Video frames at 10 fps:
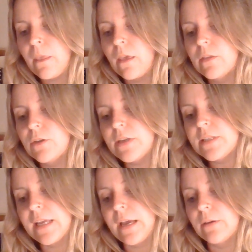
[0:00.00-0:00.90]
The
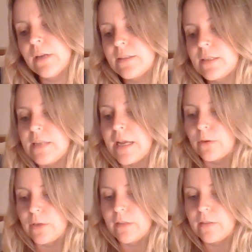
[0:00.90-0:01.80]
dressing gown has a stain
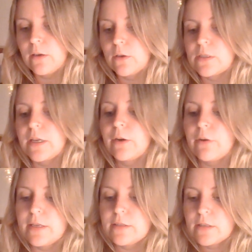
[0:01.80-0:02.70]
on it that looks like
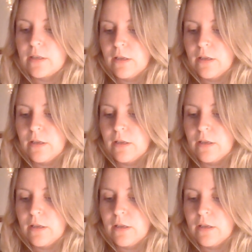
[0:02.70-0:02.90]
grease.